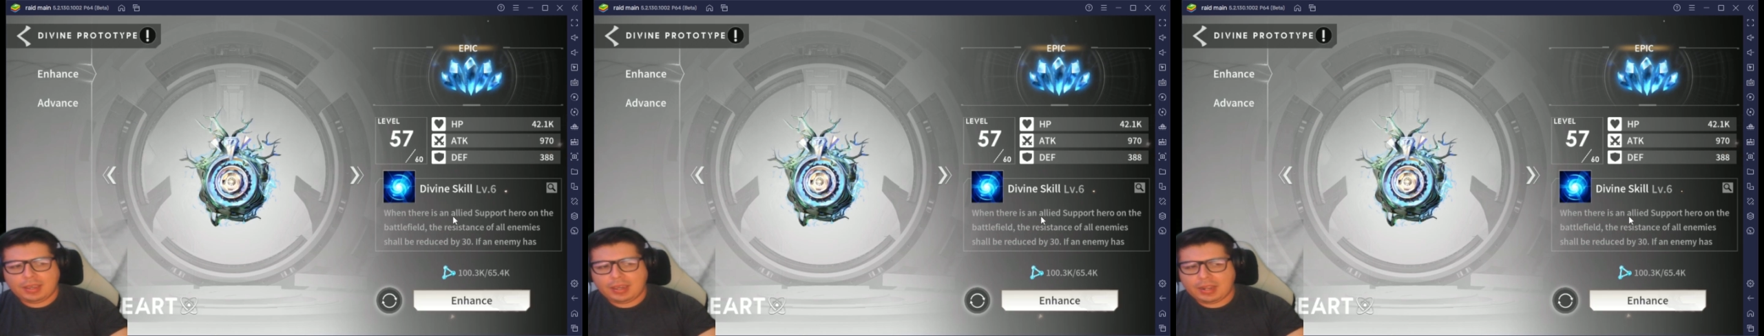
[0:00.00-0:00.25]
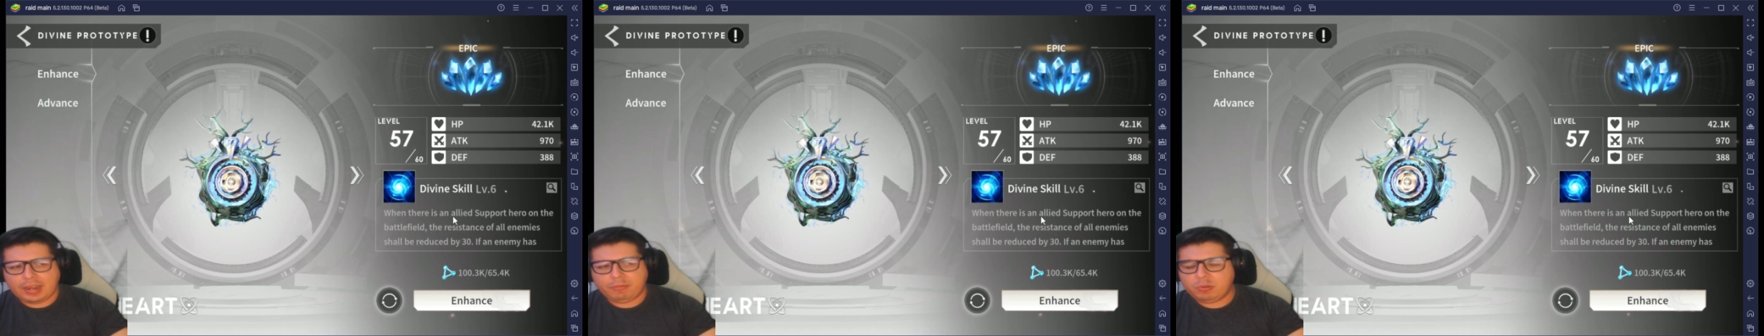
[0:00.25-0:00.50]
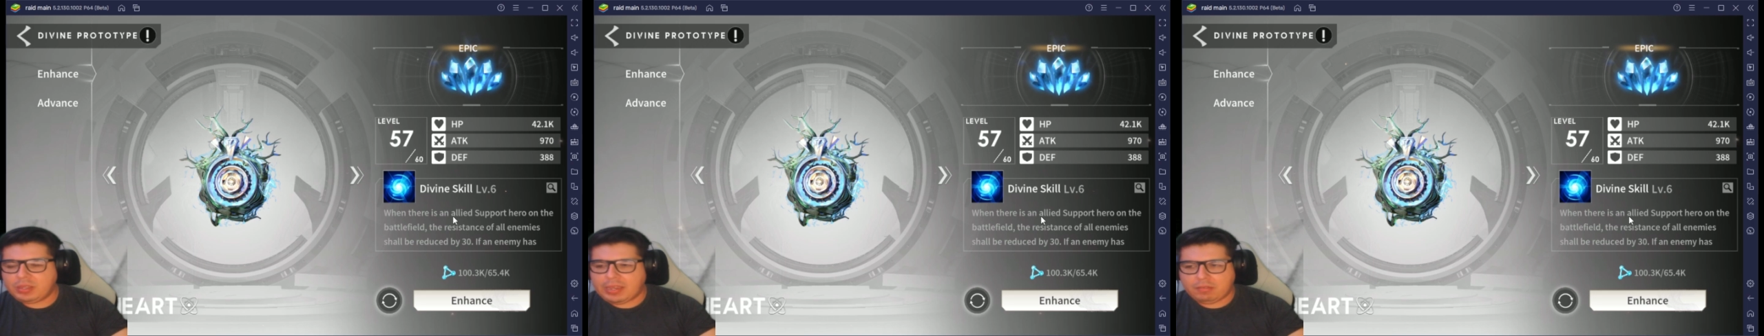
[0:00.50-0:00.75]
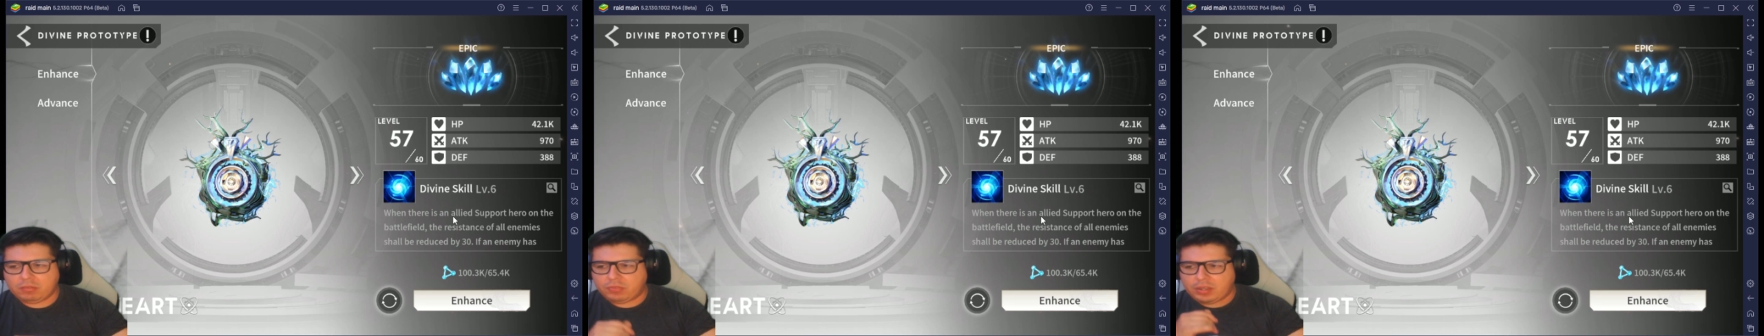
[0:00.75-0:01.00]
and I really
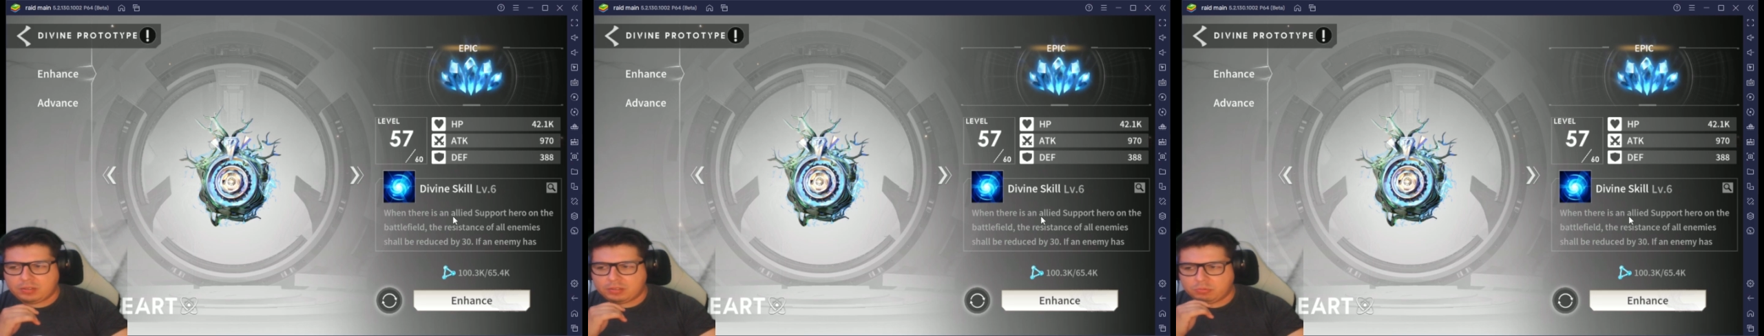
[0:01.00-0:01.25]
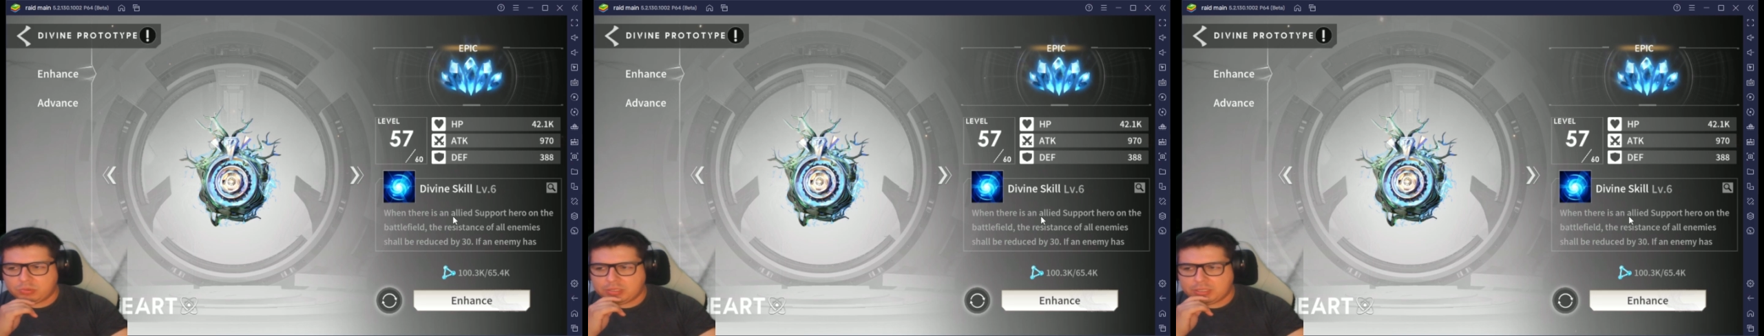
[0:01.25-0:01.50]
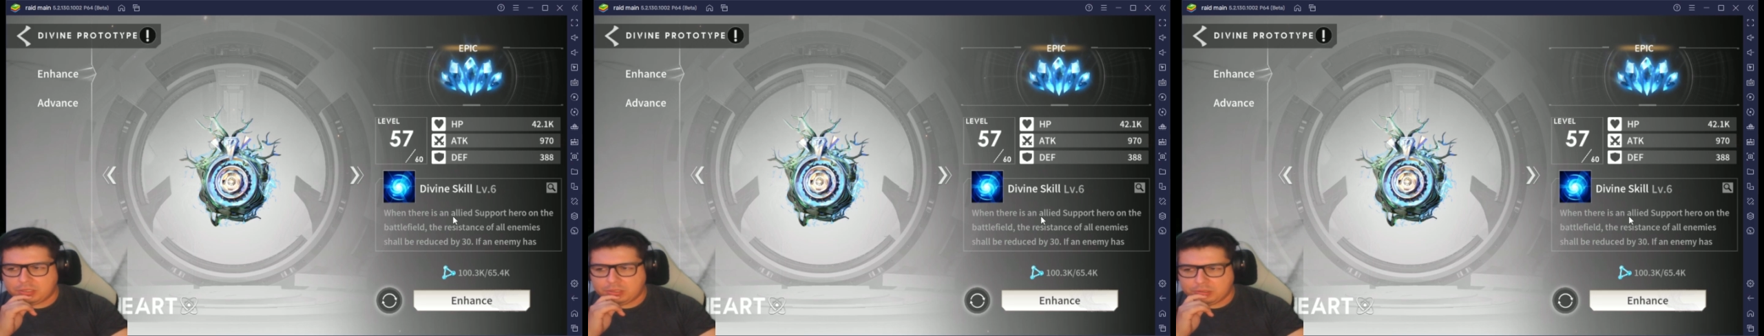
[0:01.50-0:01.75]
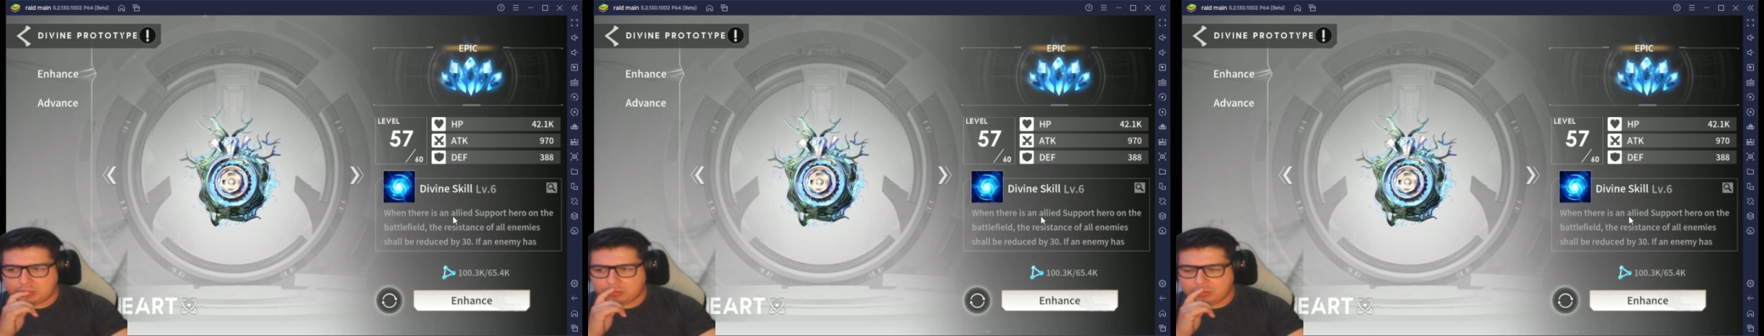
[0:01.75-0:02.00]
haven't found a really good
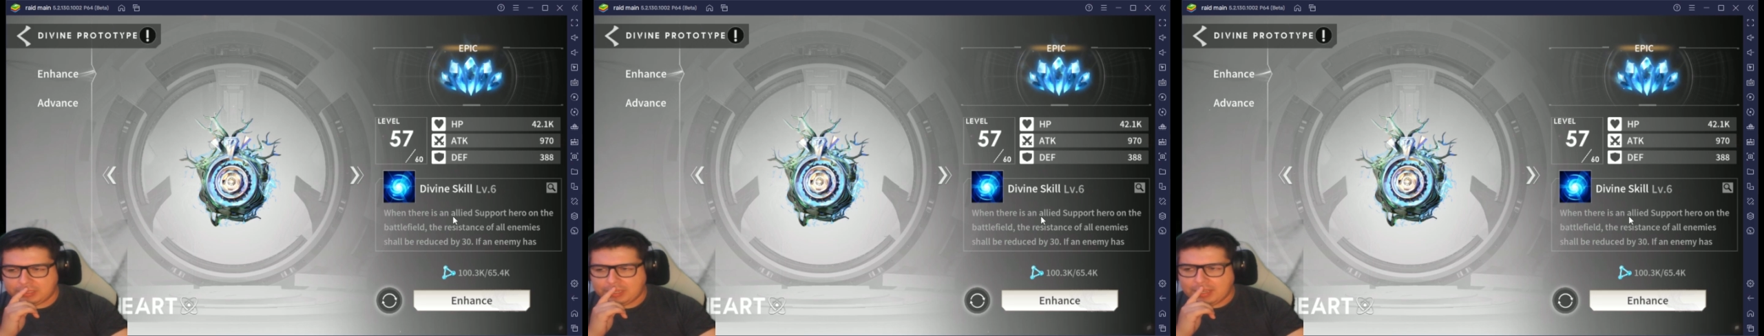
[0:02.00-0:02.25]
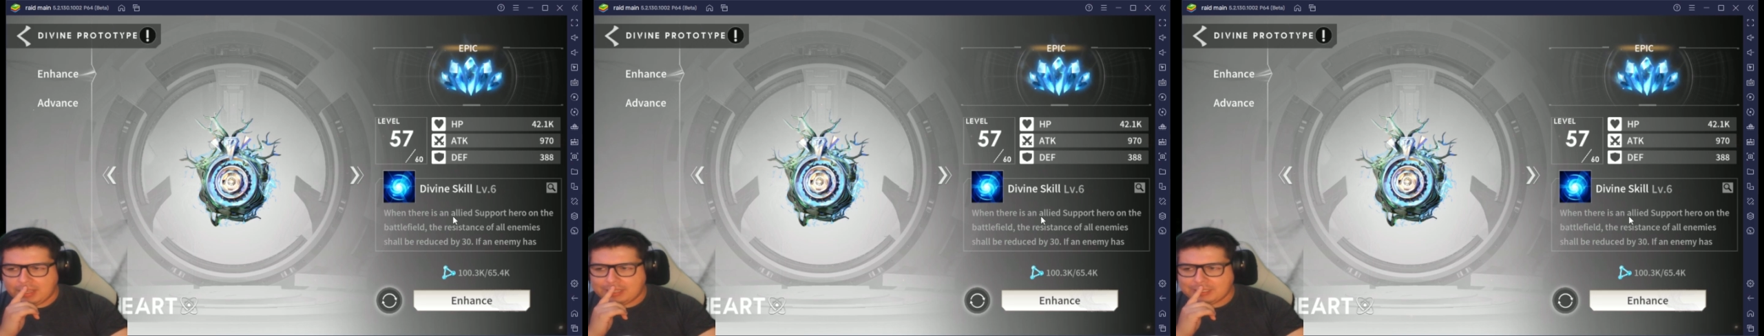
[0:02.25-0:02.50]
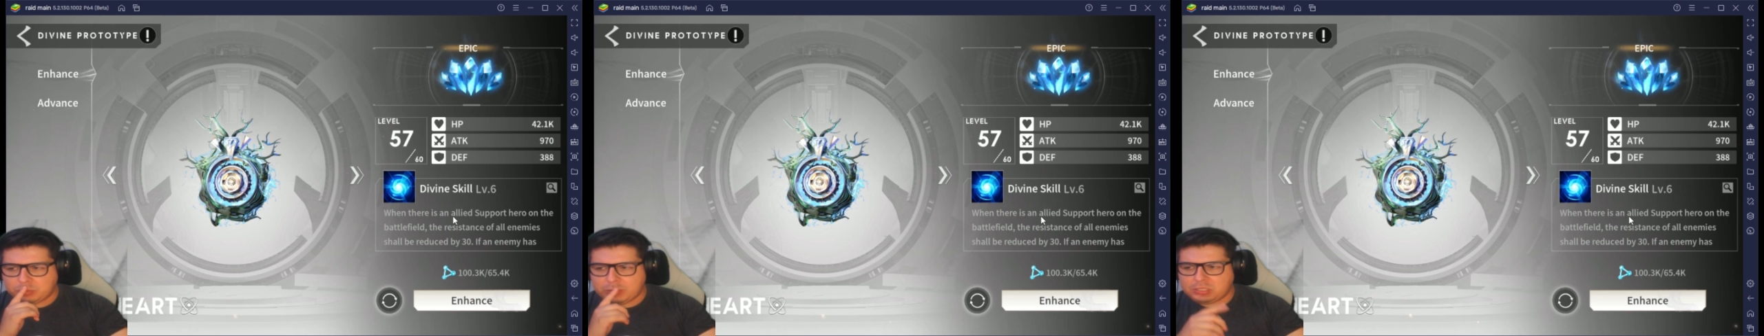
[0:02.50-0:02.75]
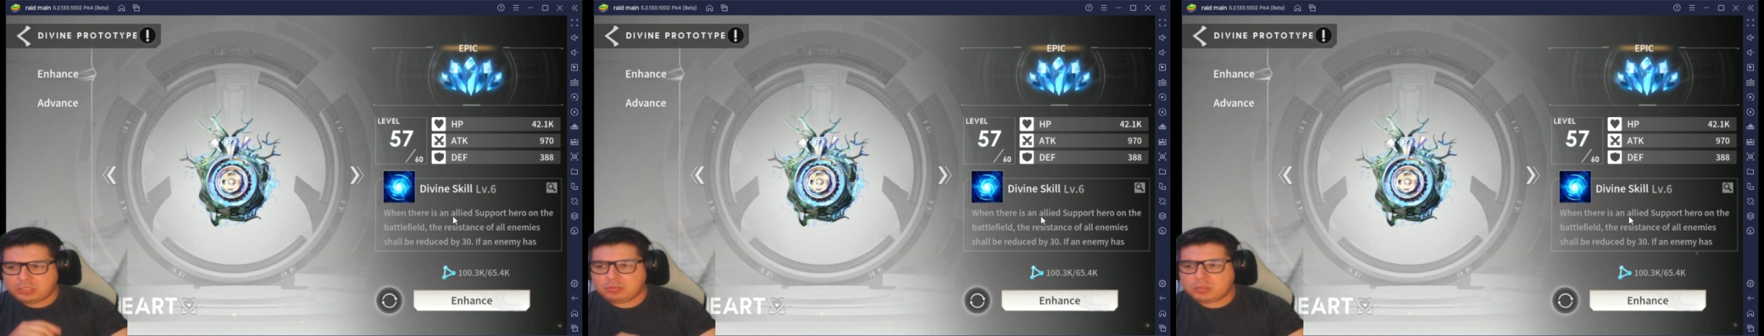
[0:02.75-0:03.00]
use to it,
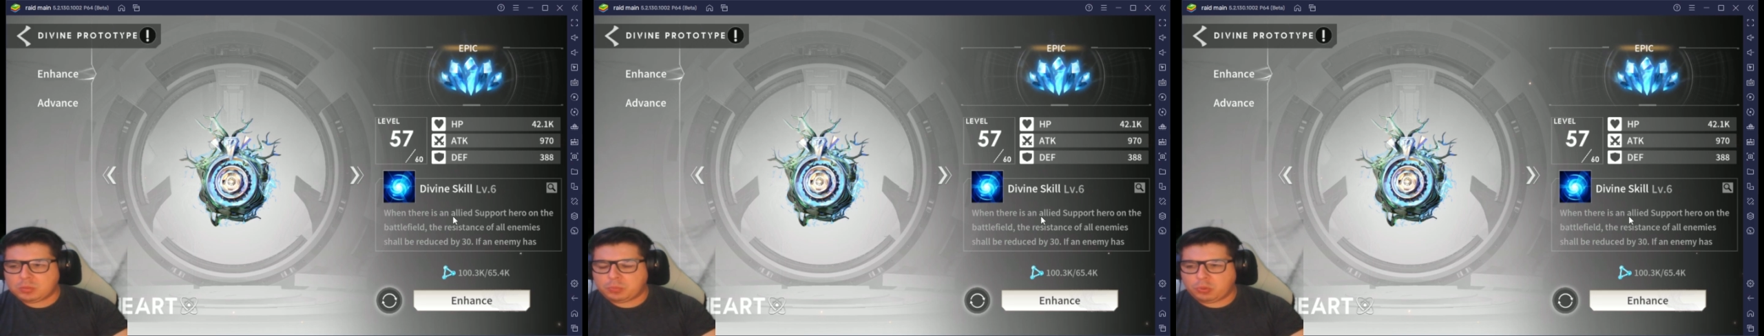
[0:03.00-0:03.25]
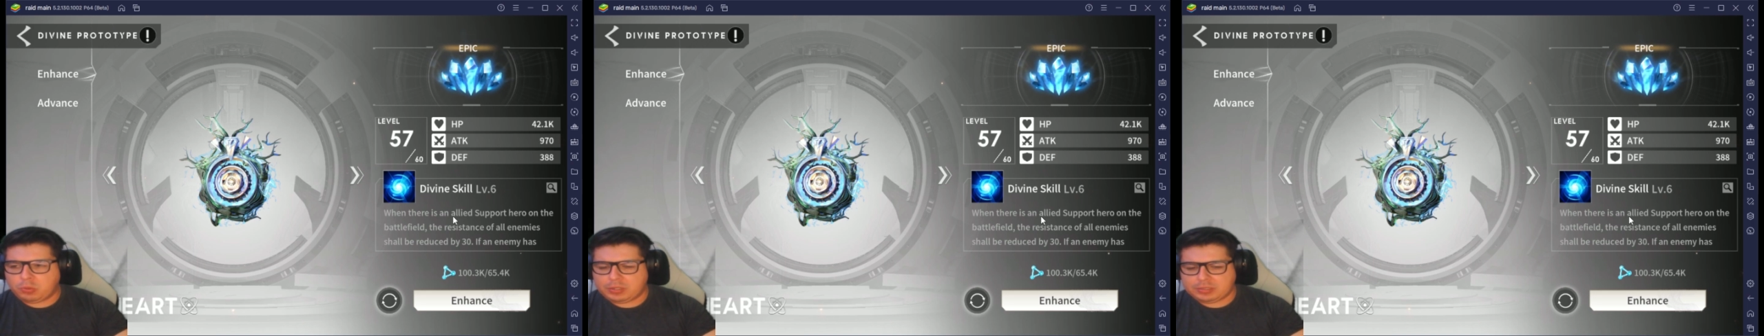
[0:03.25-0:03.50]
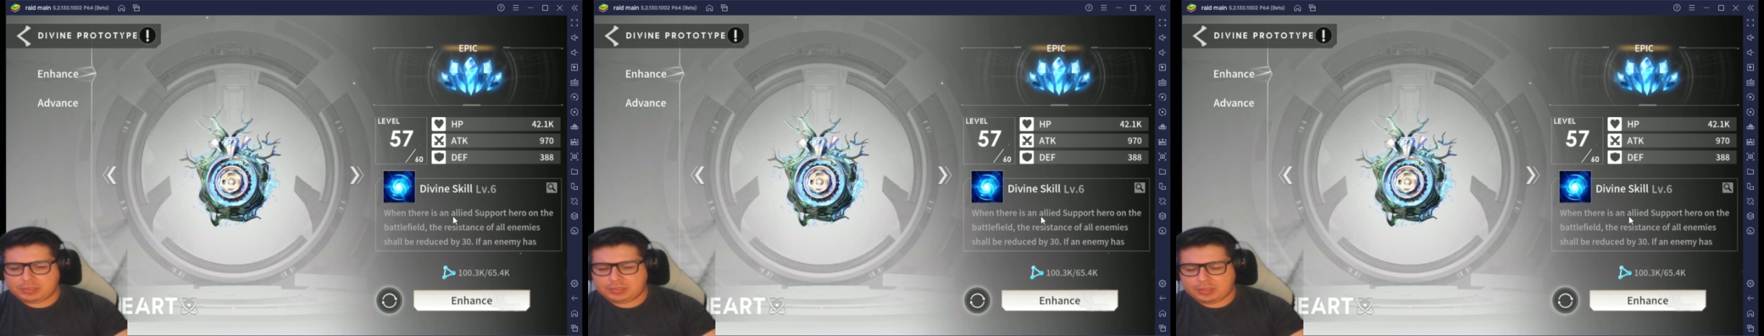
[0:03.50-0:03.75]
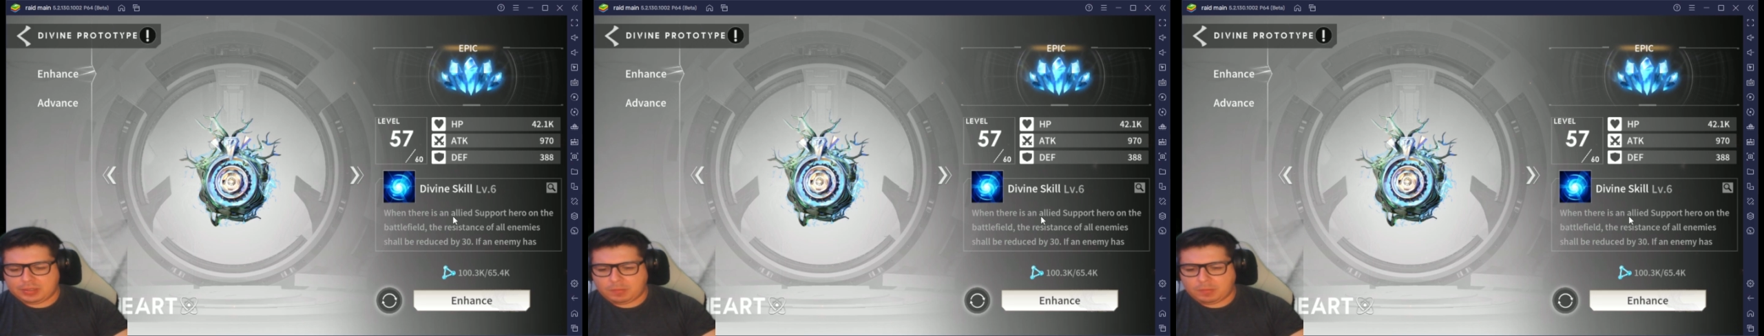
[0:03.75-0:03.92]
especially with supports.